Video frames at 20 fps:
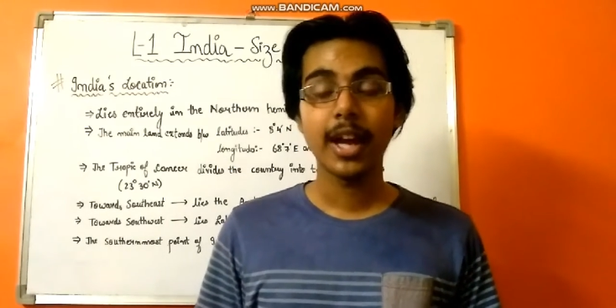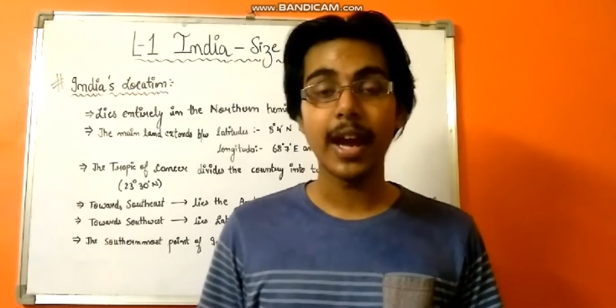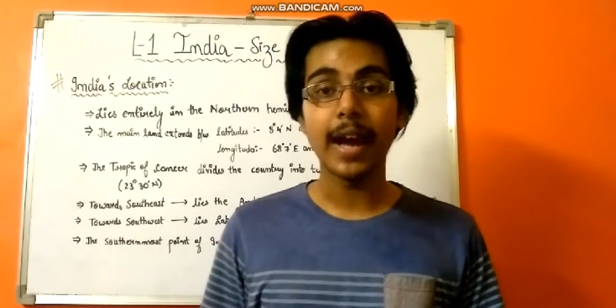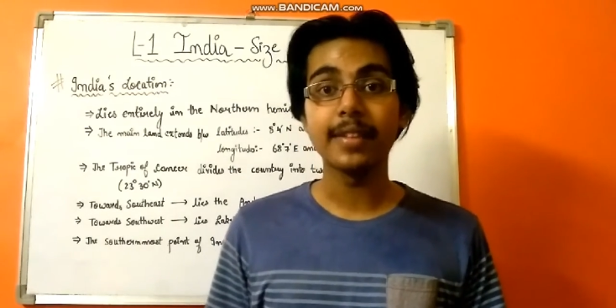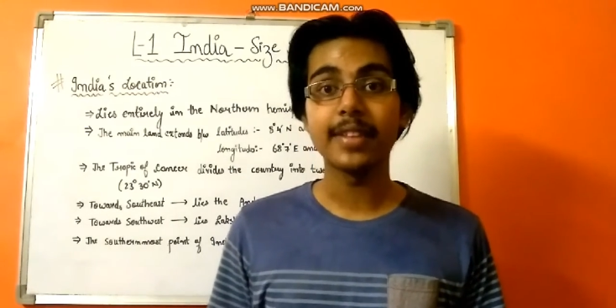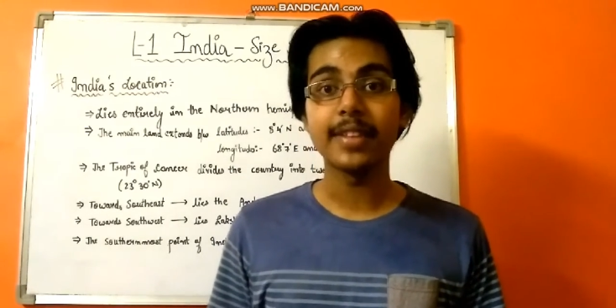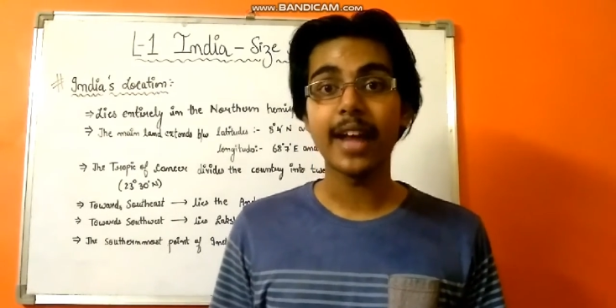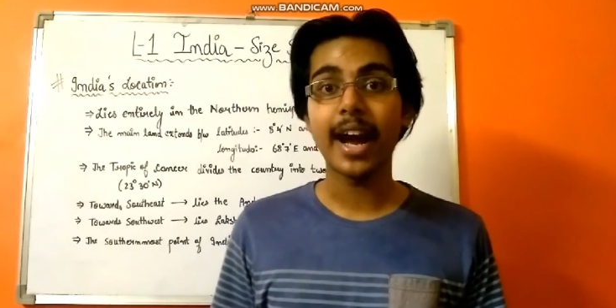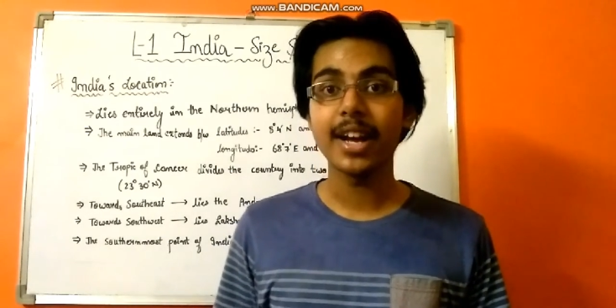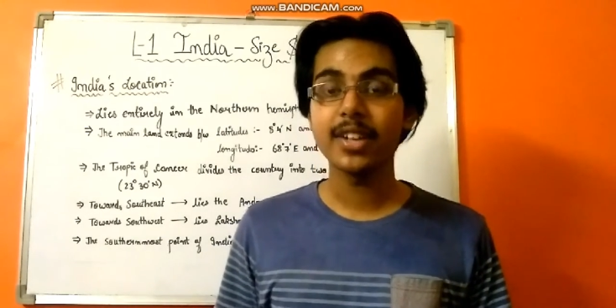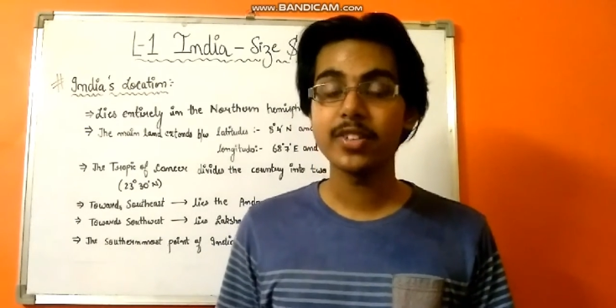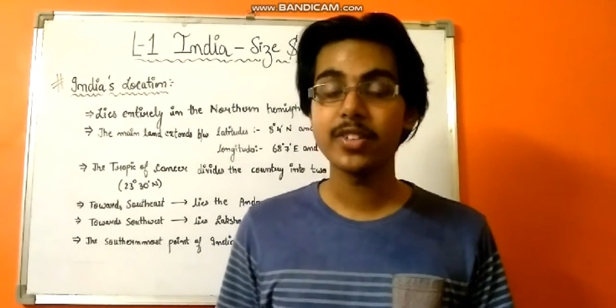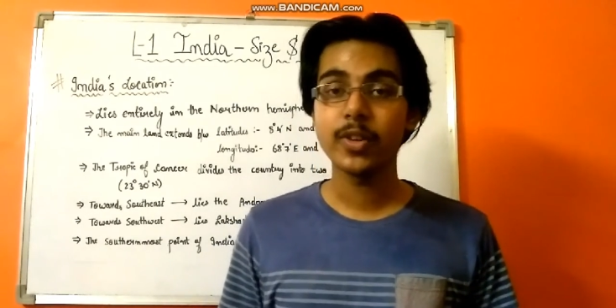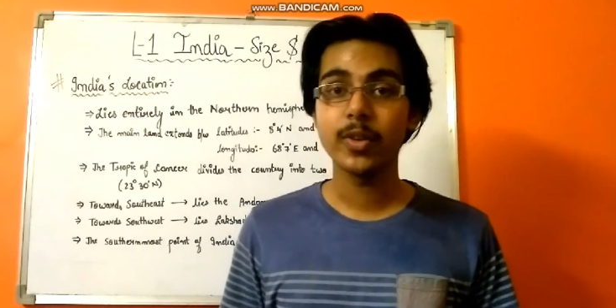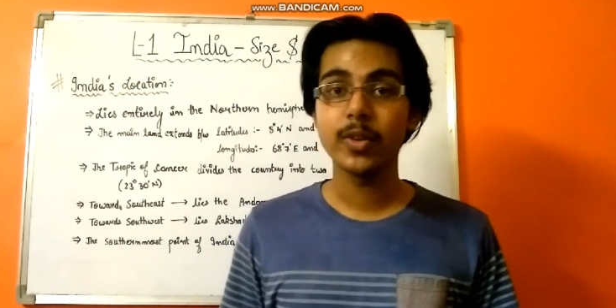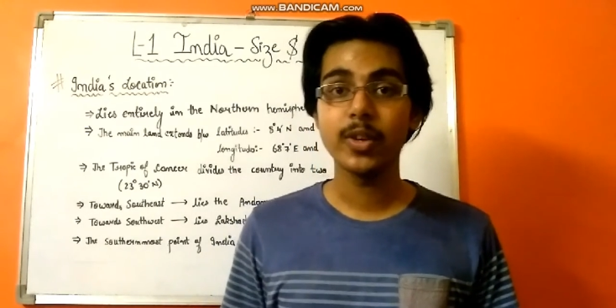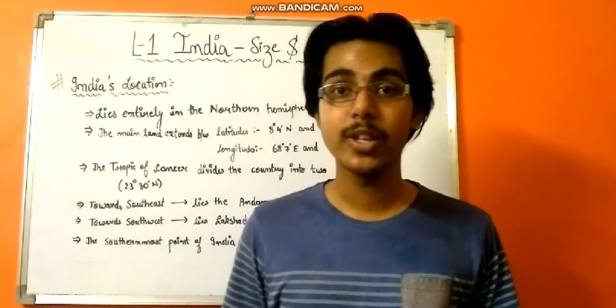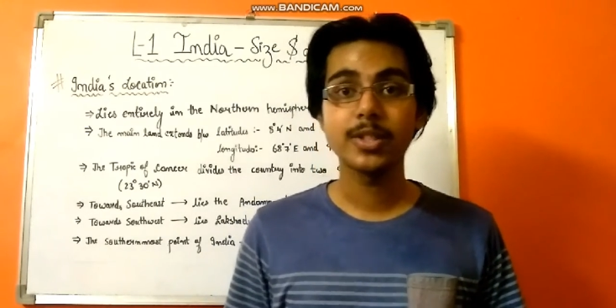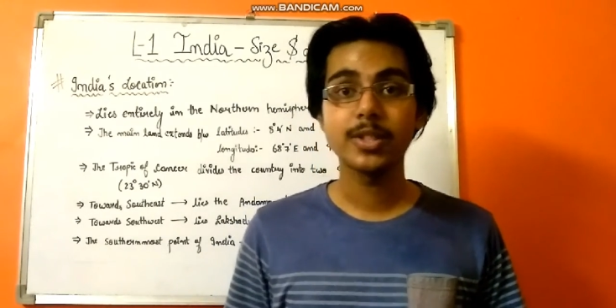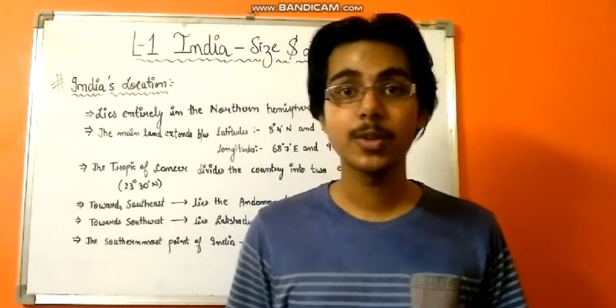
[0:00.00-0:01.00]
and that is
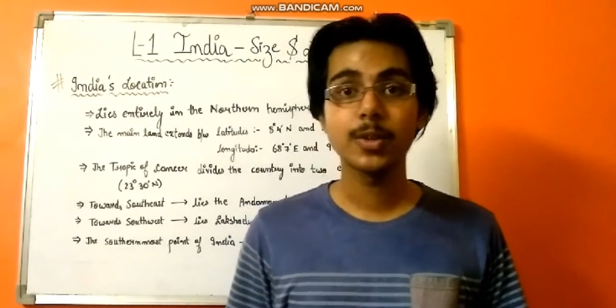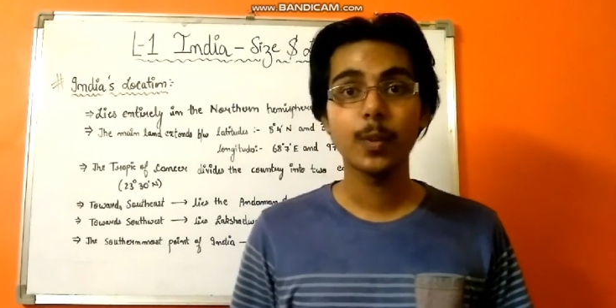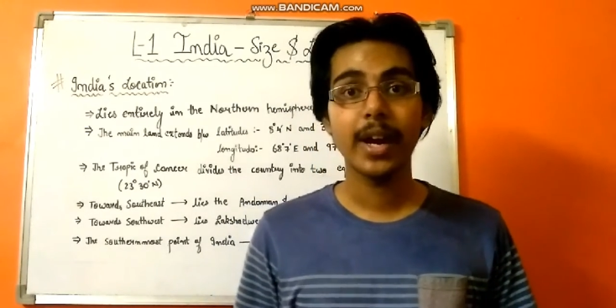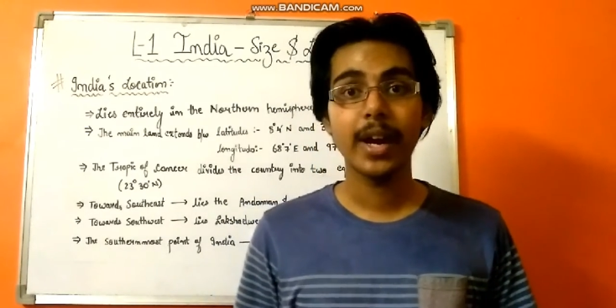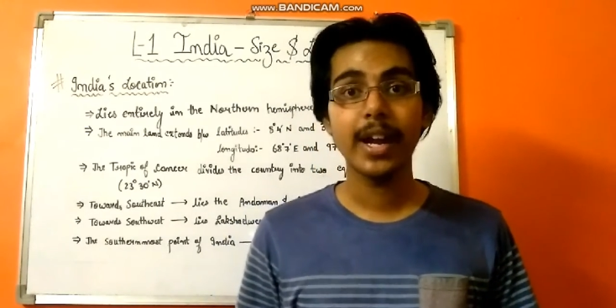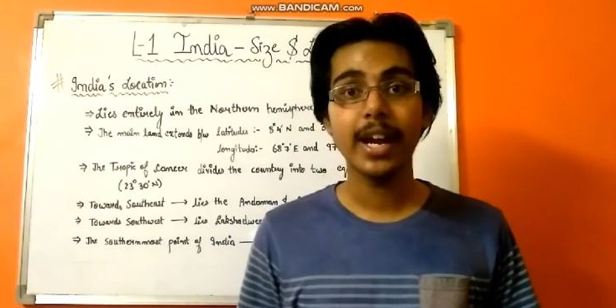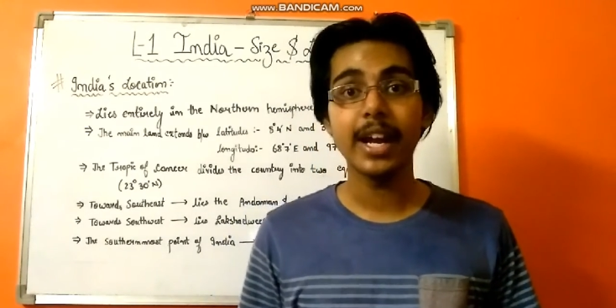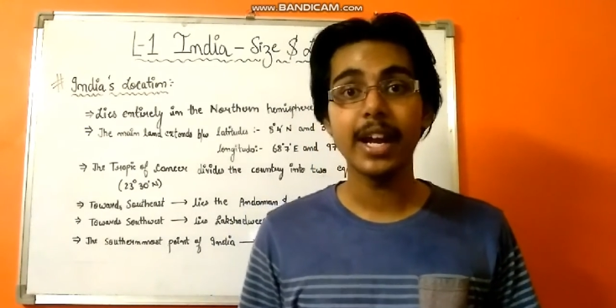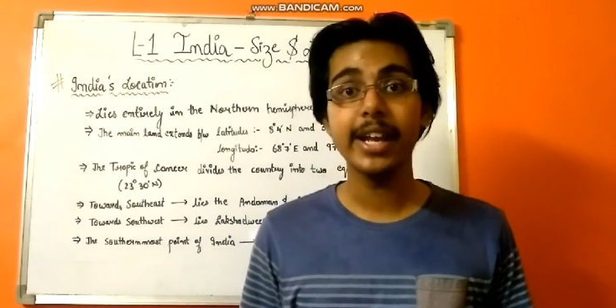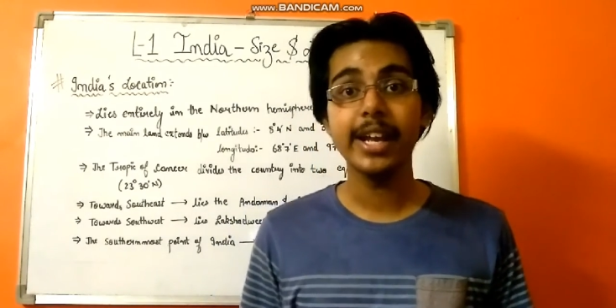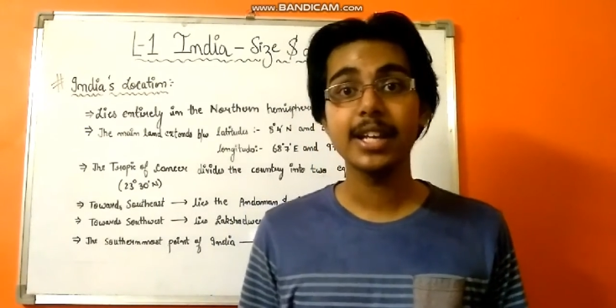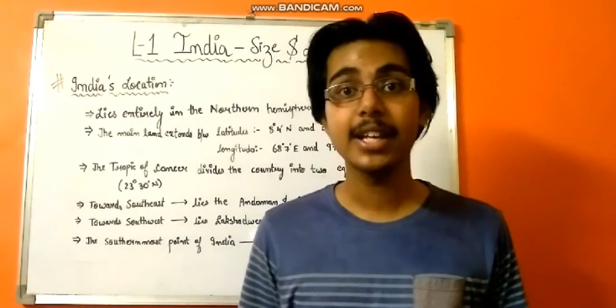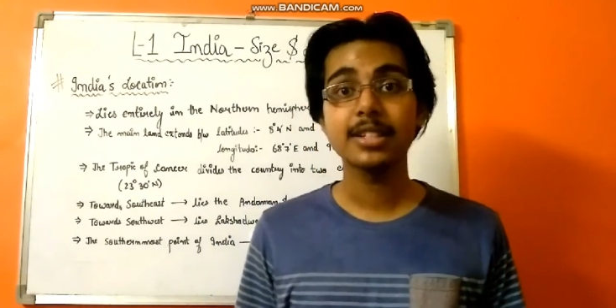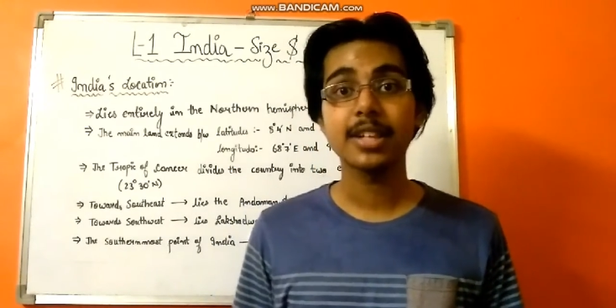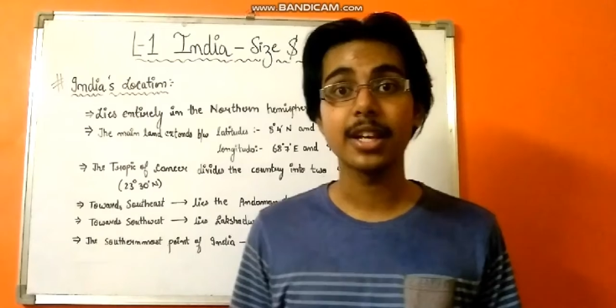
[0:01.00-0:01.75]
the reason why India